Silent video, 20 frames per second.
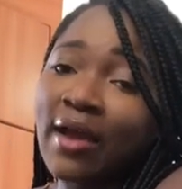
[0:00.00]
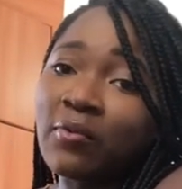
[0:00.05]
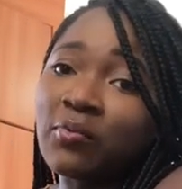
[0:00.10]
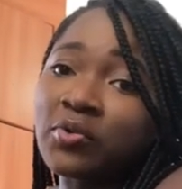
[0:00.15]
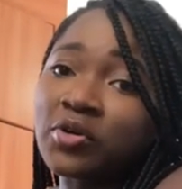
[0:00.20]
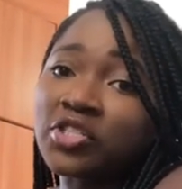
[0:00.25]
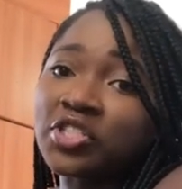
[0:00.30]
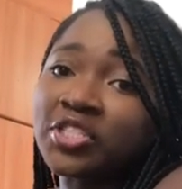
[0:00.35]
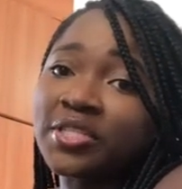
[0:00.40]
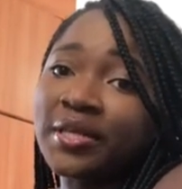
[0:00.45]

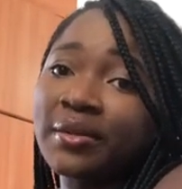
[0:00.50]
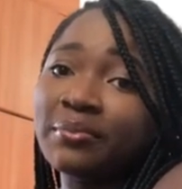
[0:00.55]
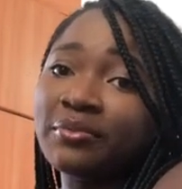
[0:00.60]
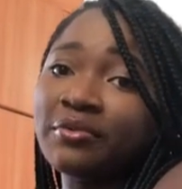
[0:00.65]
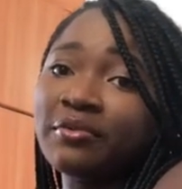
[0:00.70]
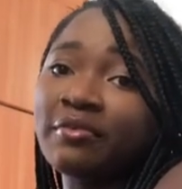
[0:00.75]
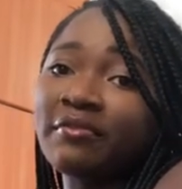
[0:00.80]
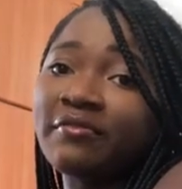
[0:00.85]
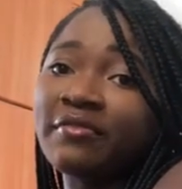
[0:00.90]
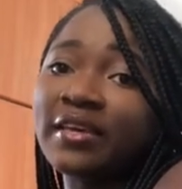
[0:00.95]
watched the
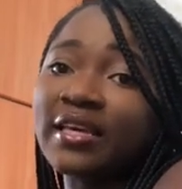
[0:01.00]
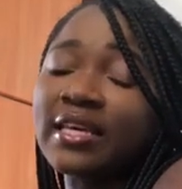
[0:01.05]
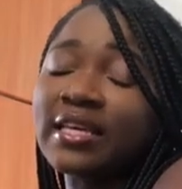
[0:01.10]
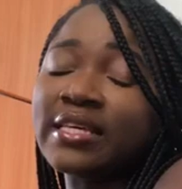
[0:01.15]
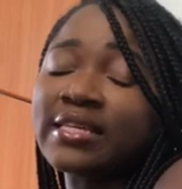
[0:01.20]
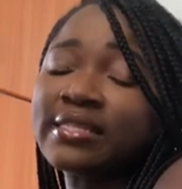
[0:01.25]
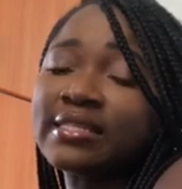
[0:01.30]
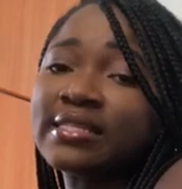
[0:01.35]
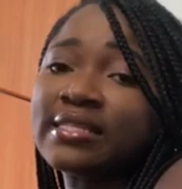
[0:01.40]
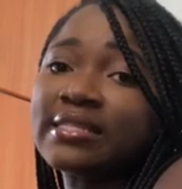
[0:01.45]

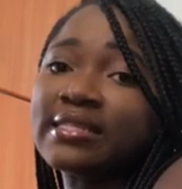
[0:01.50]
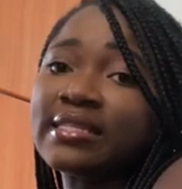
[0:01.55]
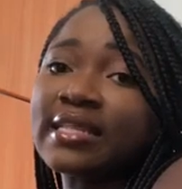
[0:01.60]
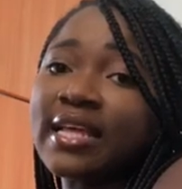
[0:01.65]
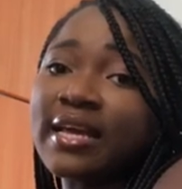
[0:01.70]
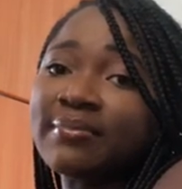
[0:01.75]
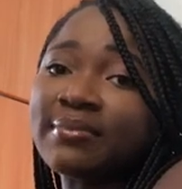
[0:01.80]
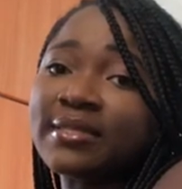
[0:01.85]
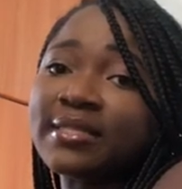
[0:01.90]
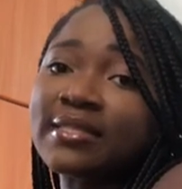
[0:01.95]
movie,
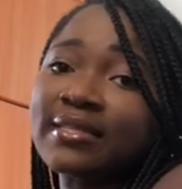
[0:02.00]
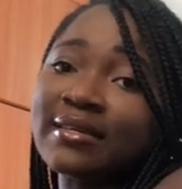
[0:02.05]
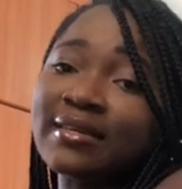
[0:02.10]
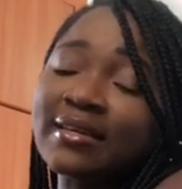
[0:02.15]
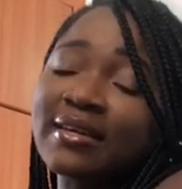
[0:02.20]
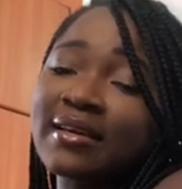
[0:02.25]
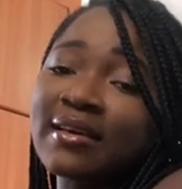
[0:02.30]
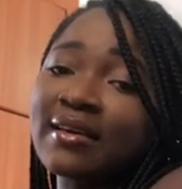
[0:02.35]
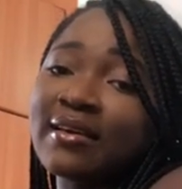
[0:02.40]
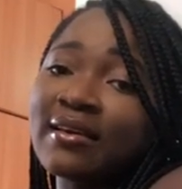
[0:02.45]
slept,
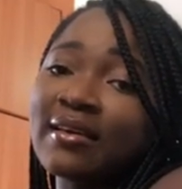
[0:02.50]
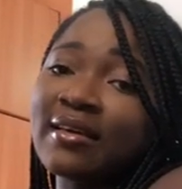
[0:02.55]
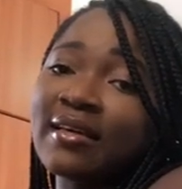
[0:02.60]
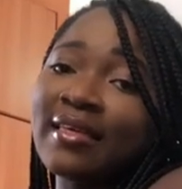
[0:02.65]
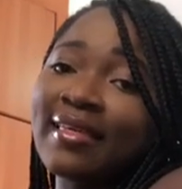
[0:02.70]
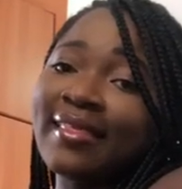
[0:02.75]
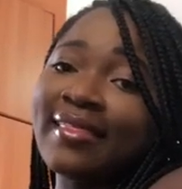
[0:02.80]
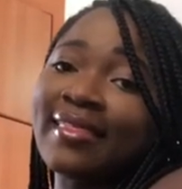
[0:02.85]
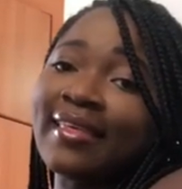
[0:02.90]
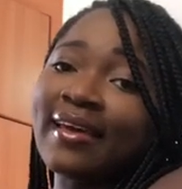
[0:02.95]

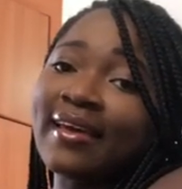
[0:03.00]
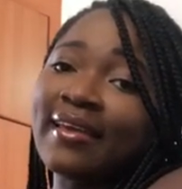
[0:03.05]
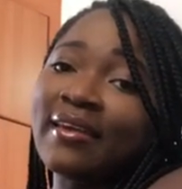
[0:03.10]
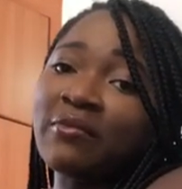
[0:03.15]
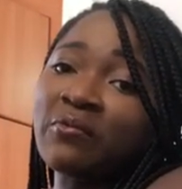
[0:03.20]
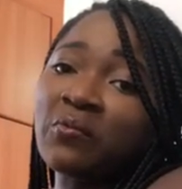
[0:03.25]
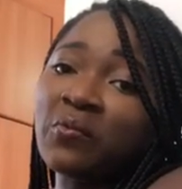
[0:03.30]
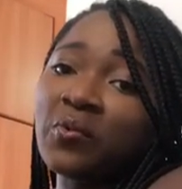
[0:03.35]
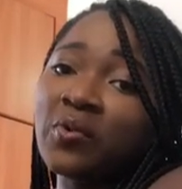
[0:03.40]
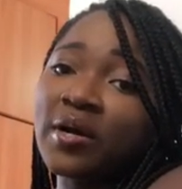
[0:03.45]
then
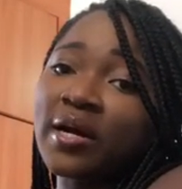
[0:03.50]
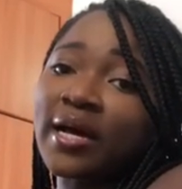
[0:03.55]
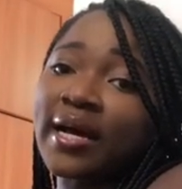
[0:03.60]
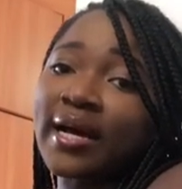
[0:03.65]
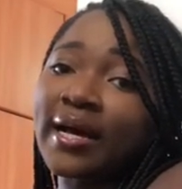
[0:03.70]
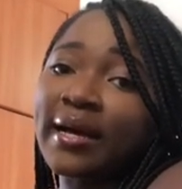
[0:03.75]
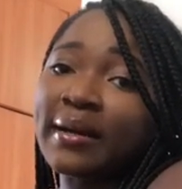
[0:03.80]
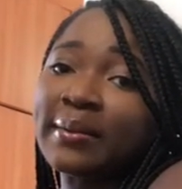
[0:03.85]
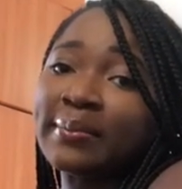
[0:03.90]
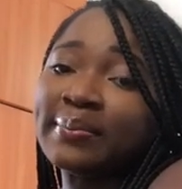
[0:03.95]
woke
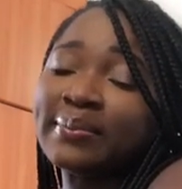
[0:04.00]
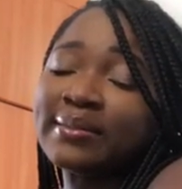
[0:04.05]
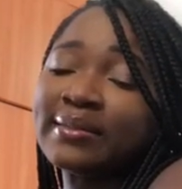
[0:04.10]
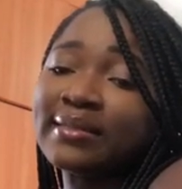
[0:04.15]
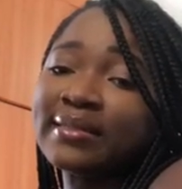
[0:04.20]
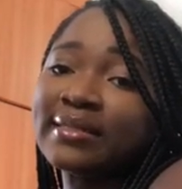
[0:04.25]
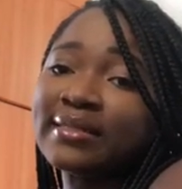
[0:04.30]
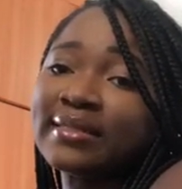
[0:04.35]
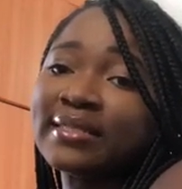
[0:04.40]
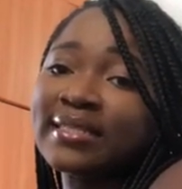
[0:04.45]
up
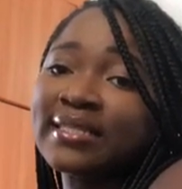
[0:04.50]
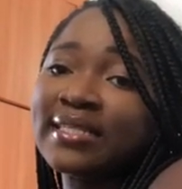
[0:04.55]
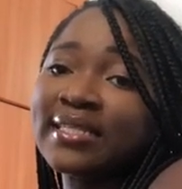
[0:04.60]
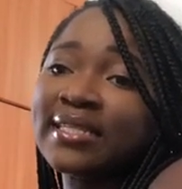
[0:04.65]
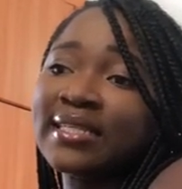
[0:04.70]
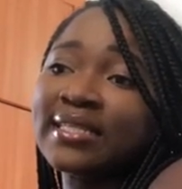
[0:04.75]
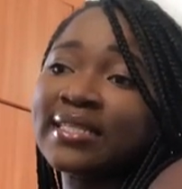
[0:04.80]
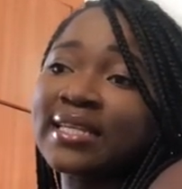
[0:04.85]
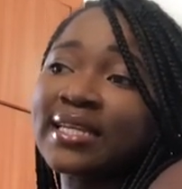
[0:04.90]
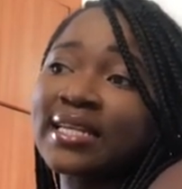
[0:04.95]

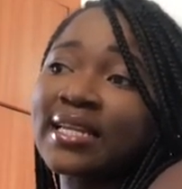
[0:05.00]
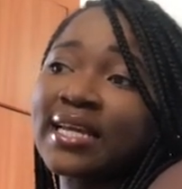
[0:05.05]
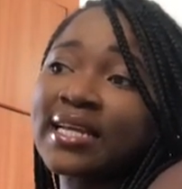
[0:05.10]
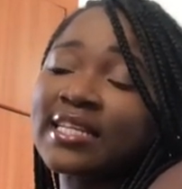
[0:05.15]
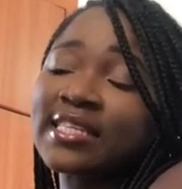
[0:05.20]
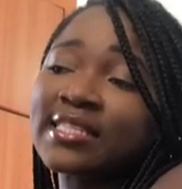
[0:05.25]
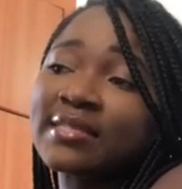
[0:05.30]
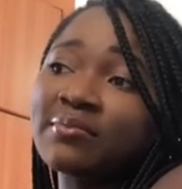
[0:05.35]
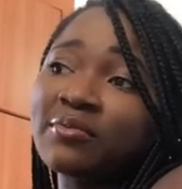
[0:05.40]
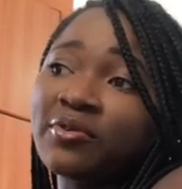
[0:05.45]
the
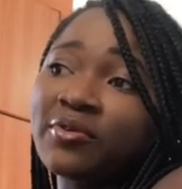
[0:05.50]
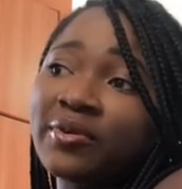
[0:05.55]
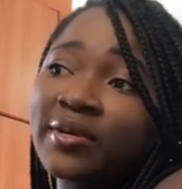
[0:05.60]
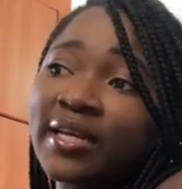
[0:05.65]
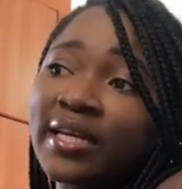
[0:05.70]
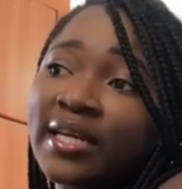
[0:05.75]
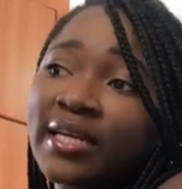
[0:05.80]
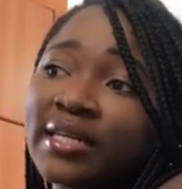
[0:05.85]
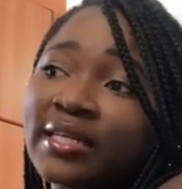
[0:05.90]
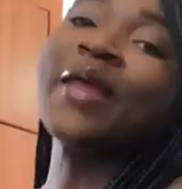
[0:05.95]
next
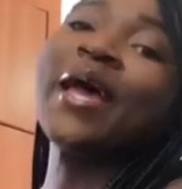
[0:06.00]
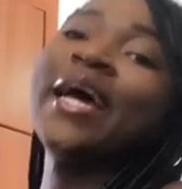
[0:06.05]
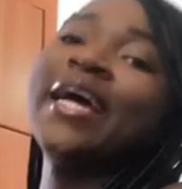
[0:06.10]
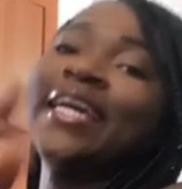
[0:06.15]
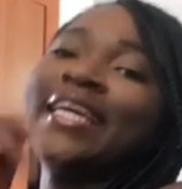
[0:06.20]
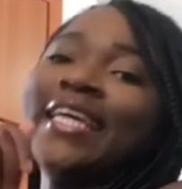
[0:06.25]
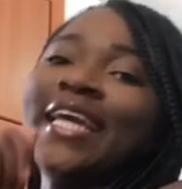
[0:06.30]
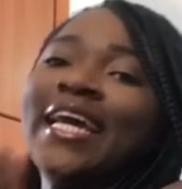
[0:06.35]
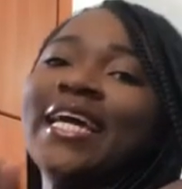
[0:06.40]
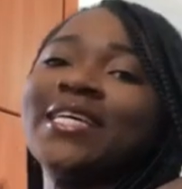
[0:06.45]
morning.
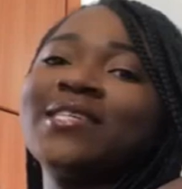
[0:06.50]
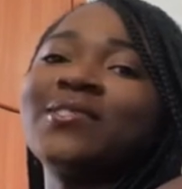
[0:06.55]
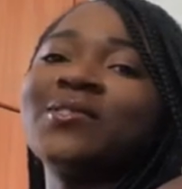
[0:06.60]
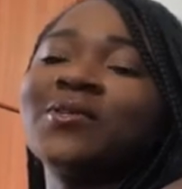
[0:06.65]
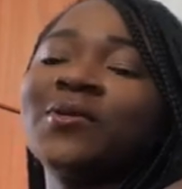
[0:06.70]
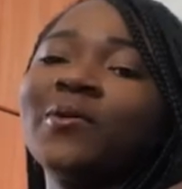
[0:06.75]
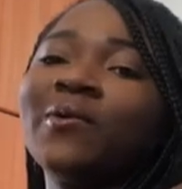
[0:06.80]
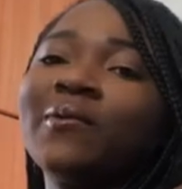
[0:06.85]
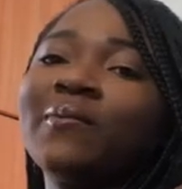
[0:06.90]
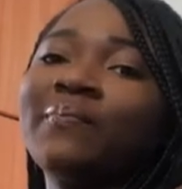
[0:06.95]
Yeah,
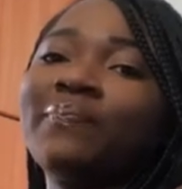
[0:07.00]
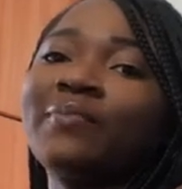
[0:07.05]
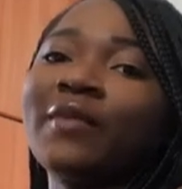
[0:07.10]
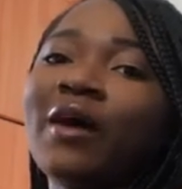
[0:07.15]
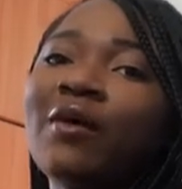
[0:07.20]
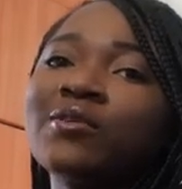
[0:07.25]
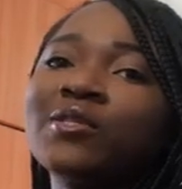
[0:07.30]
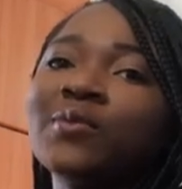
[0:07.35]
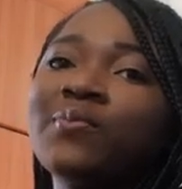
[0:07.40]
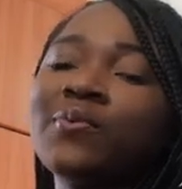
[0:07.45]
so I
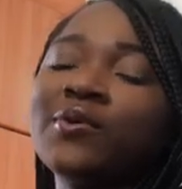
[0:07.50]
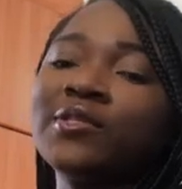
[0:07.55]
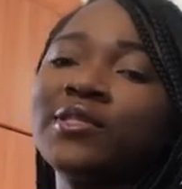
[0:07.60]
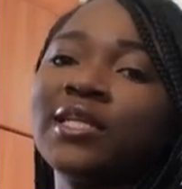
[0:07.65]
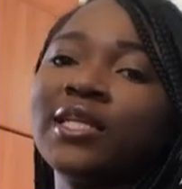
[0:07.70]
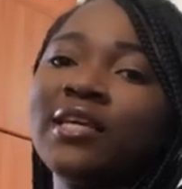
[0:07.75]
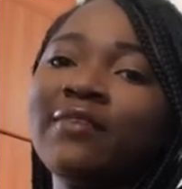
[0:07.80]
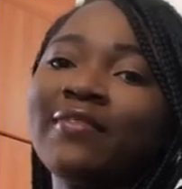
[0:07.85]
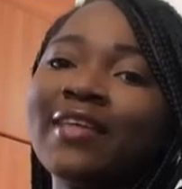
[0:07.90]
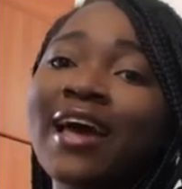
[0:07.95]
was supposed to
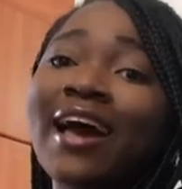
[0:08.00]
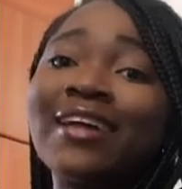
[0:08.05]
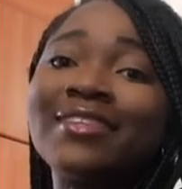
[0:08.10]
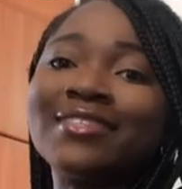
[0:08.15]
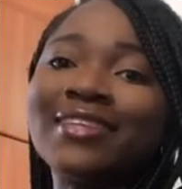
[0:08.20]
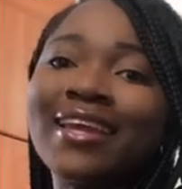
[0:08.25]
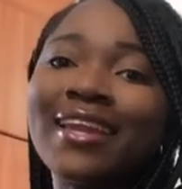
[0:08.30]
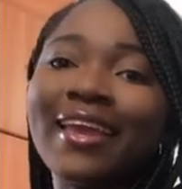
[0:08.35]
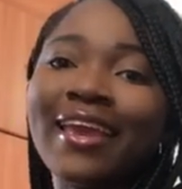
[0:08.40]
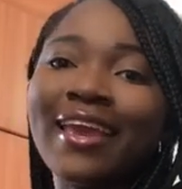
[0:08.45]
be there at
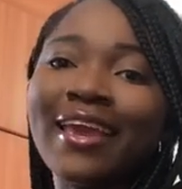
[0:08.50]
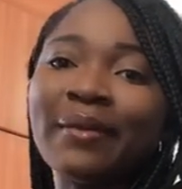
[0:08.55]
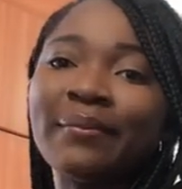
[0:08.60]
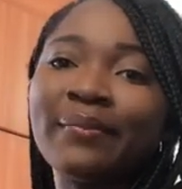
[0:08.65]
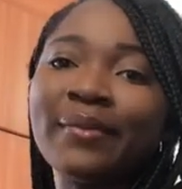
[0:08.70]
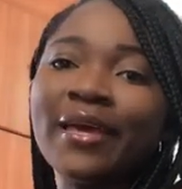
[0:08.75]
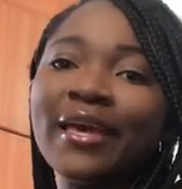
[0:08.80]
10 a.m.